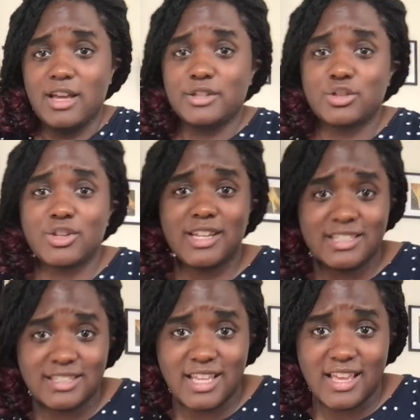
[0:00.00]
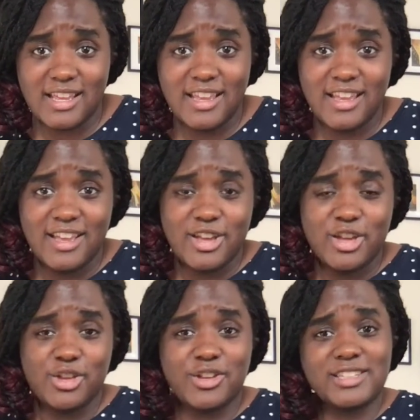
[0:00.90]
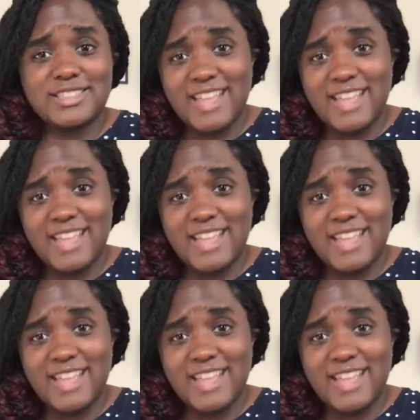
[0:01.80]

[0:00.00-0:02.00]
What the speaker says: So you're gonna zig, you're gonna